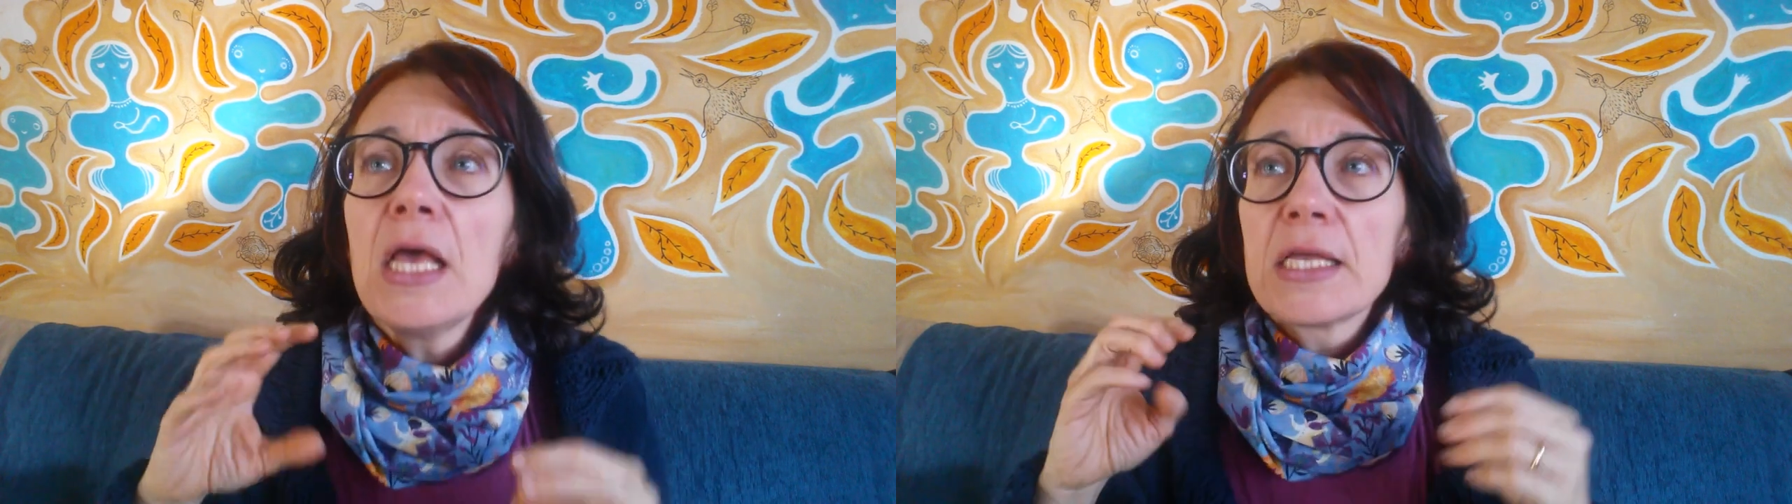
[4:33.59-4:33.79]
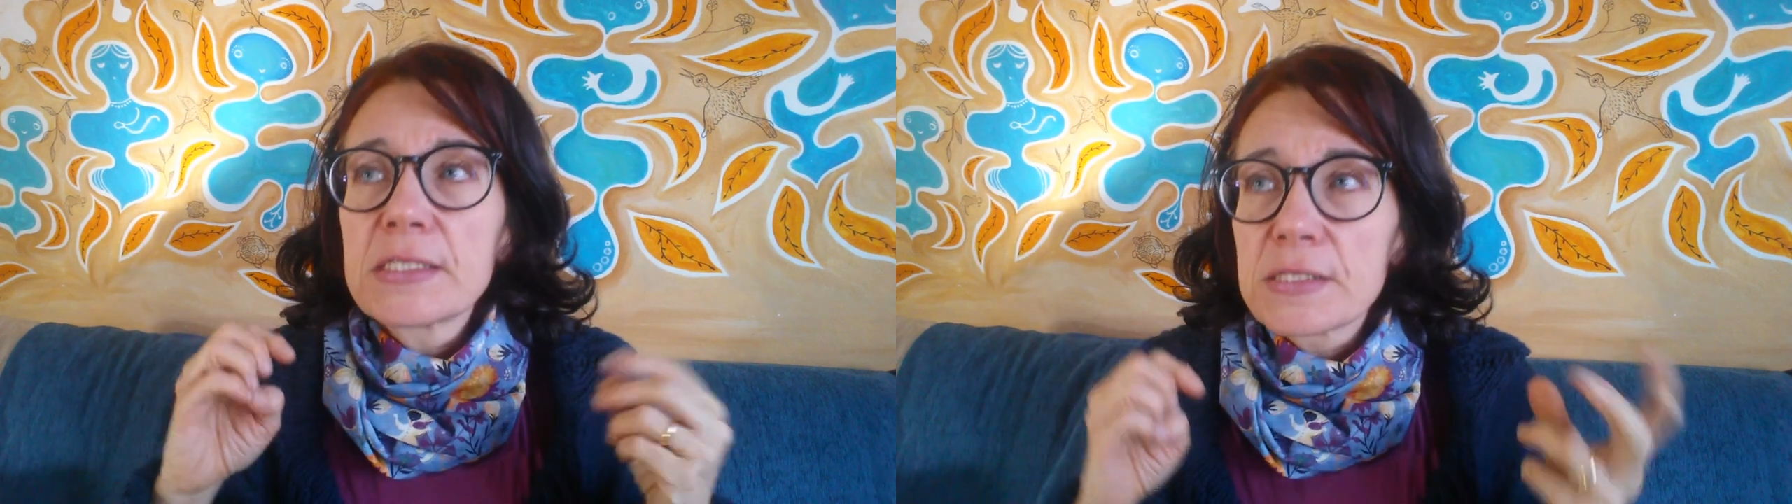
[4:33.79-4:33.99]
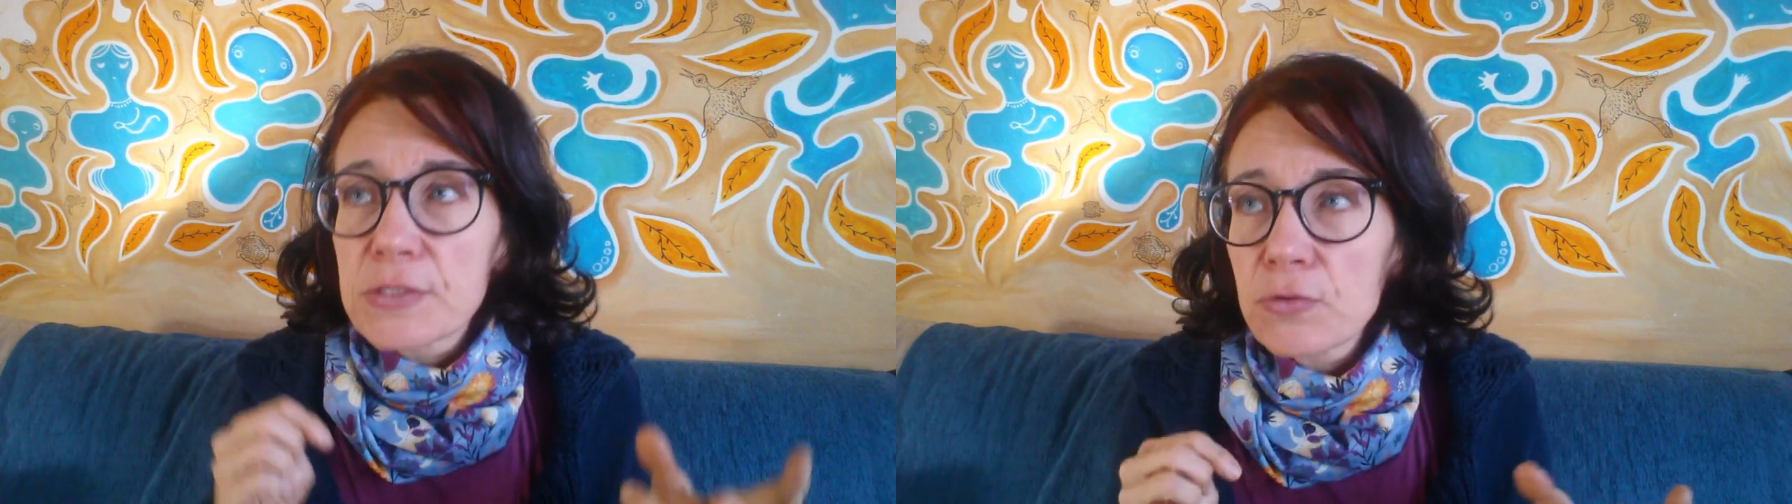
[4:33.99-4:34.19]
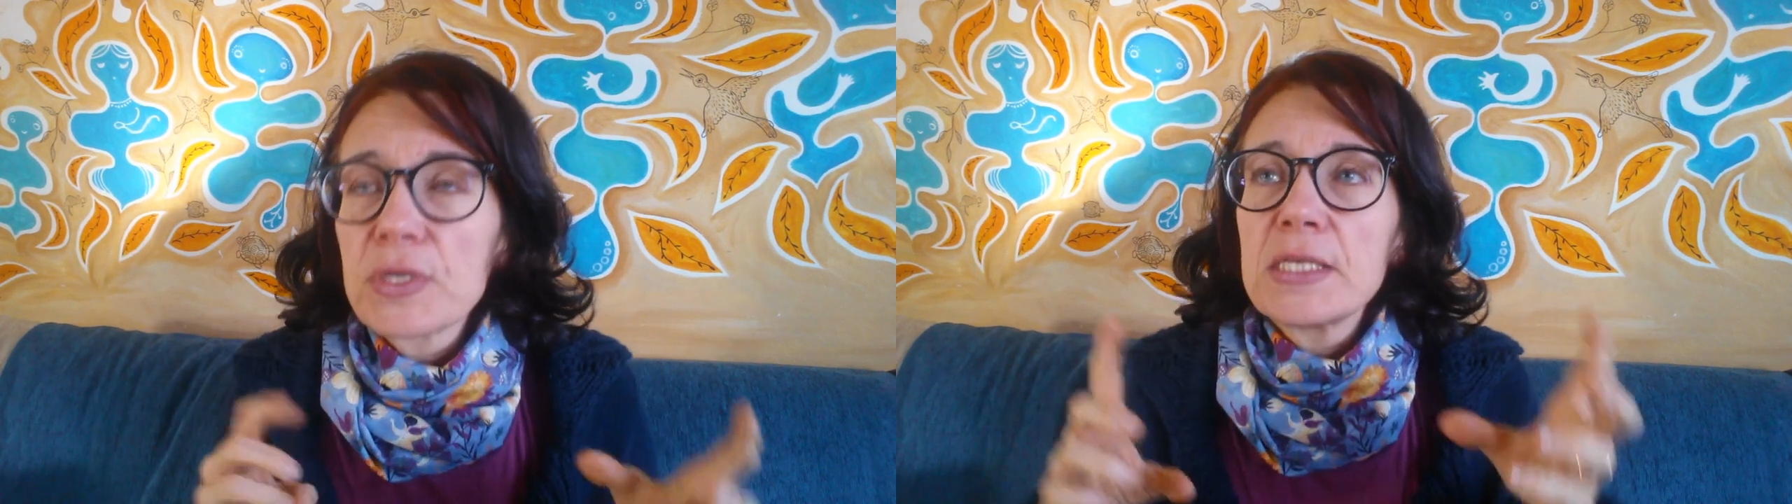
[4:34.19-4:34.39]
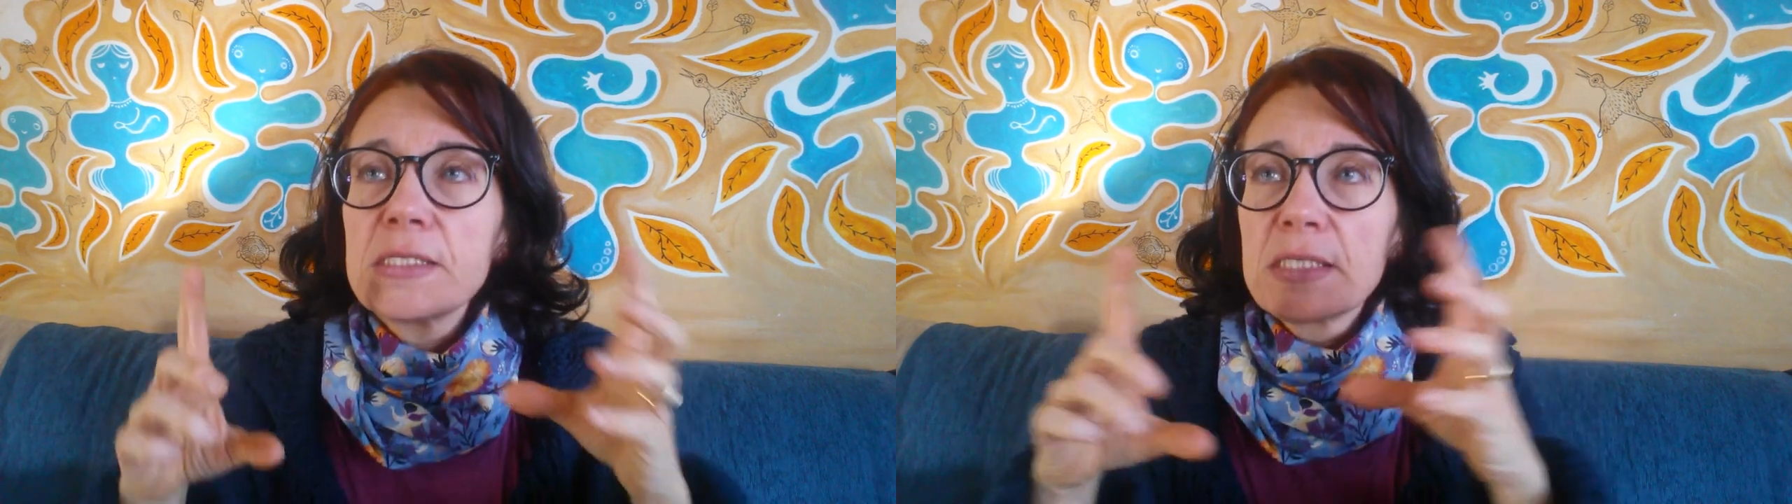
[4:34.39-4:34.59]
it's so
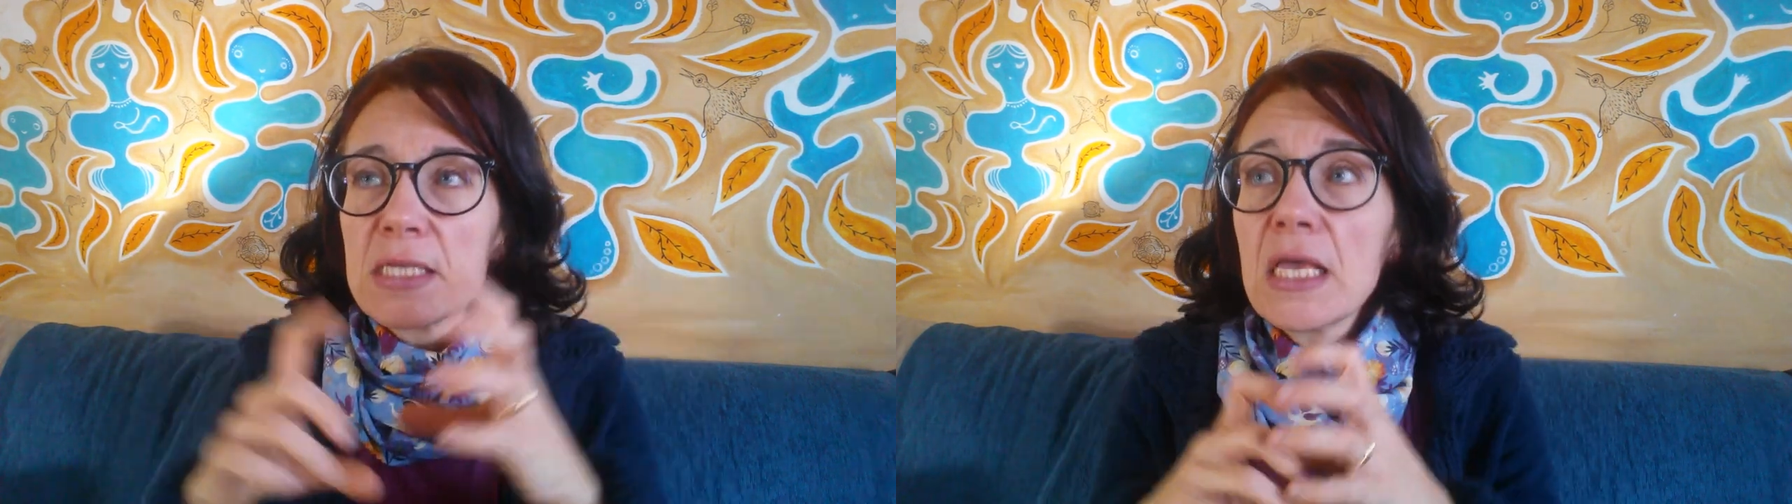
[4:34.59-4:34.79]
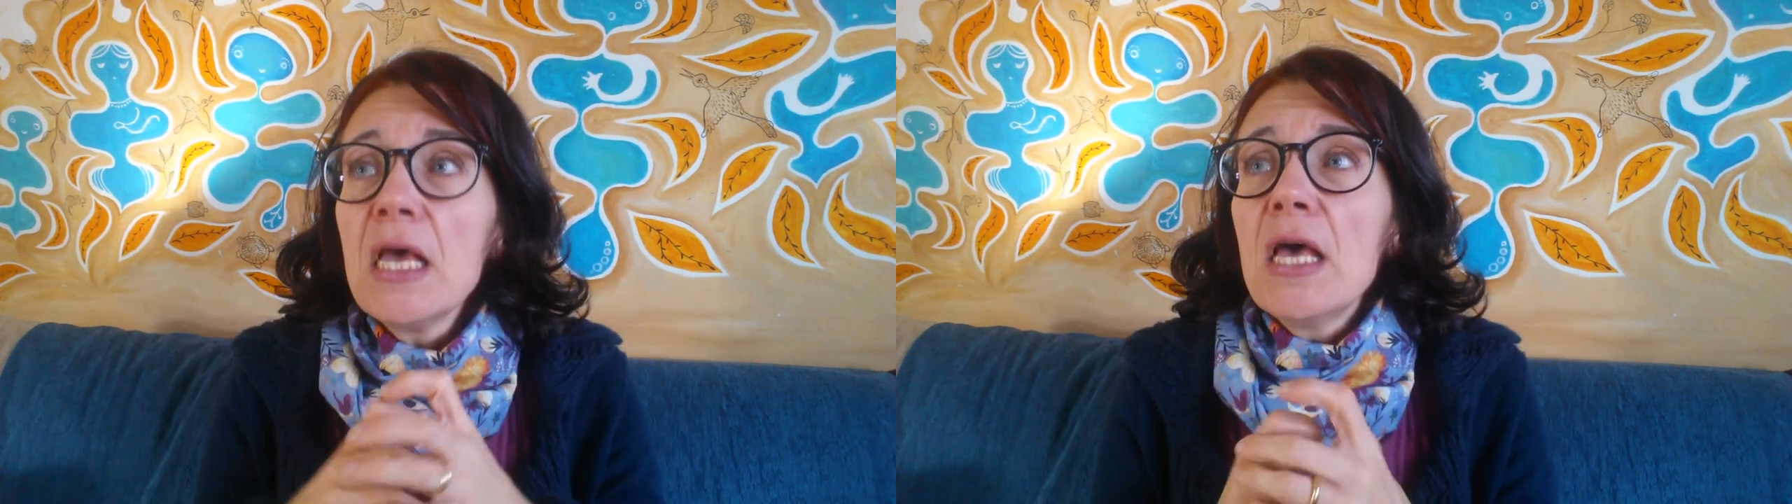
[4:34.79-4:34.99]
easy